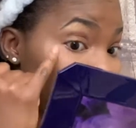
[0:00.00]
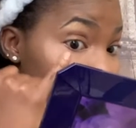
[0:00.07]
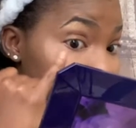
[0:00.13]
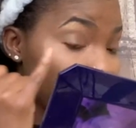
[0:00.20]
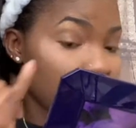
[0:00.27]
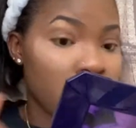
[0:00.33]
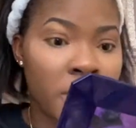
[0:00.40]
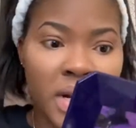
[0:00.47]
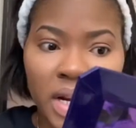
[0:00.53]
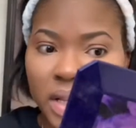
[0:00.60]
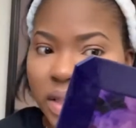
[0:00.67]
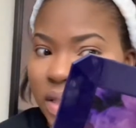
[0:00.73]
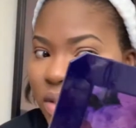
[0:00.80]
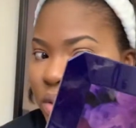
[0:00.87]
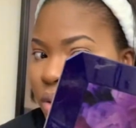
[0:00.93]
Some other
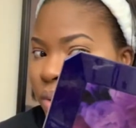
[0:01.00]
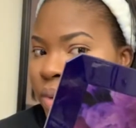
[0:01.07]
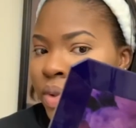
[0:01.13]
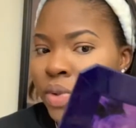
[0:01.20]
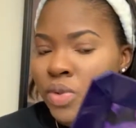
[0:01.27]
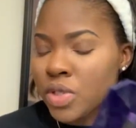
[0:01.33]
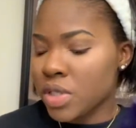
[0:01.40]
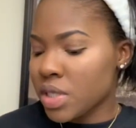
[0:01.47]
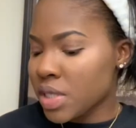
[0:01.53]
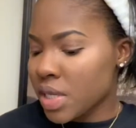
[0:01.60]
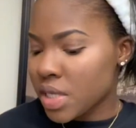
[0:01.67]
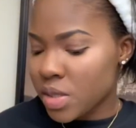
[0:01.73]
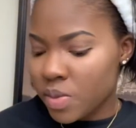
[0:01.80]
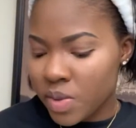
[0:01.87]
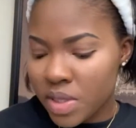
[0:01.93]
things I would do.
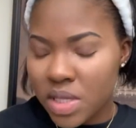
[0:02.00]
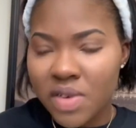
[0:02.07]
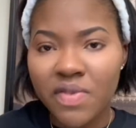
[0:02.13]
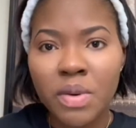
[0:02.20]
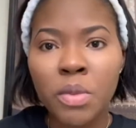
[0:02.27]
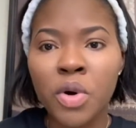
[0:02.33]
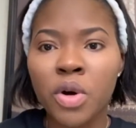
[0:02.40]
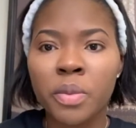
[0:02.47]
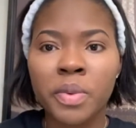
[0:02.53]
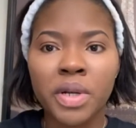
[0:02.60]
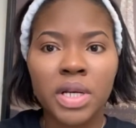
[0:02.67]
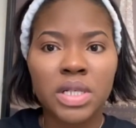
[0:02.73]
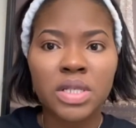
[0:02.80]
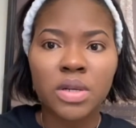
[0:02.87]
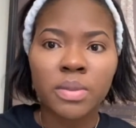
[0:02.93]
Jesus, please, ever book up in
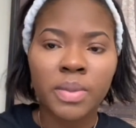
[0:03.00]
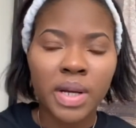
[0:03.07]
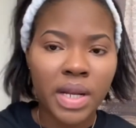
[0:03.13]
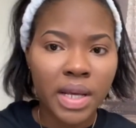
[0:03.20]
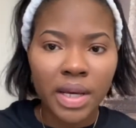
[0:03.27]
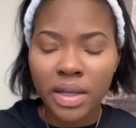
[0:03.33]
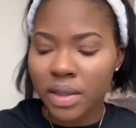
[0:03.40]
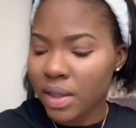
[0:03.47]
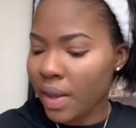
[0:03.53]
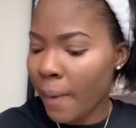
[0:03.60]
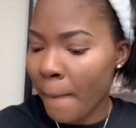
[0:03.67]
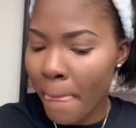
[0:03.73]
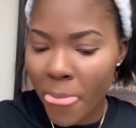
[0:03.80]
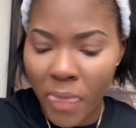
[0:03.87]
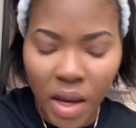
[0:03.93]
a somebody yet?
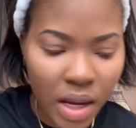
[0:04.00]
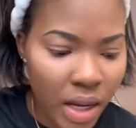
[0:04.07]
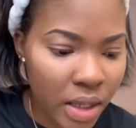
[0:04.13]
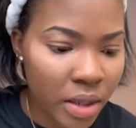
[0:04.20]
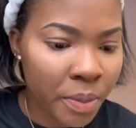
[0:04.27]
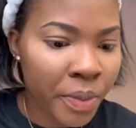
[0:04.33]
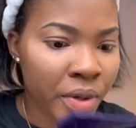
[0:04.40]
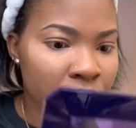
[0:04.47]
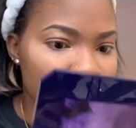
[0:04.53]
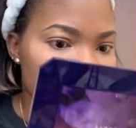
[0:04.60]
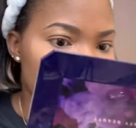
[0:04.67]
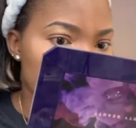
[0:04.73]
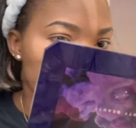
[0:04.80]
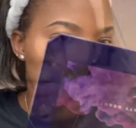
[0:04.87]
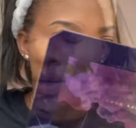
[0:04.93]
And the person
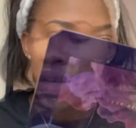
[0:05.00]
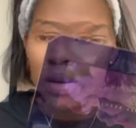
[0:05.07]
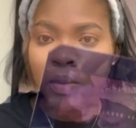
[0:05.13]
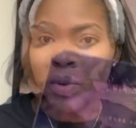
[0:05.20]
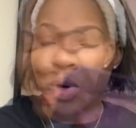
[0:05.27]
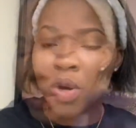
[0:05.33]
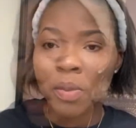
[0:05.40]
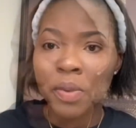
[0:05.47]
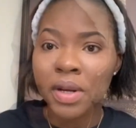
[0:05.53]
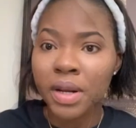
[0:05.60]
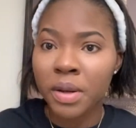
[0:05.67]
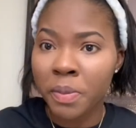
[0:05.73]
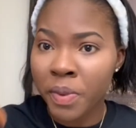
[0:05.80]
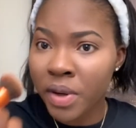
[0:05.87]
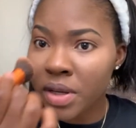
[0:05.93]
just want. Book up in a
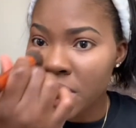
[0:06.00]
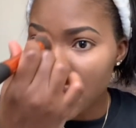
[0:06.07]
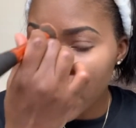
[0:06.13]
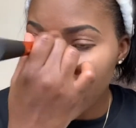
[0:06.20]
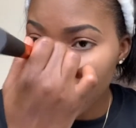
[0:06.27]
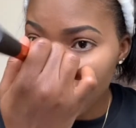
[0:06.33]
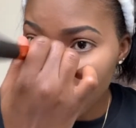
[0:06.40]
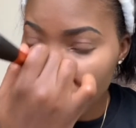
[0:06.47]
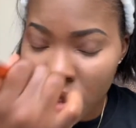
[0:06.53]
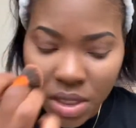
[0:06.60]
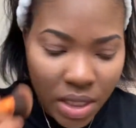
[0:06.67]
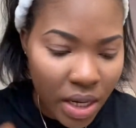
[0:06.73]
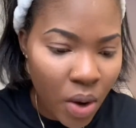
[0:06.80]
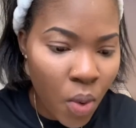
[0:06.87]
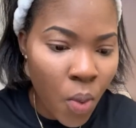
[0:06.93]
person and them just in
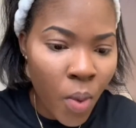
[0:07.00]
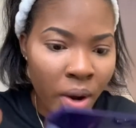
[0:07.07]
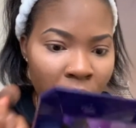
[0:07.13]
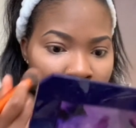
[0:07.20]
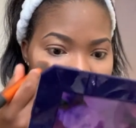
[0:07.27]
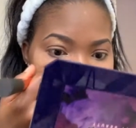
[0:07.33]
a one bag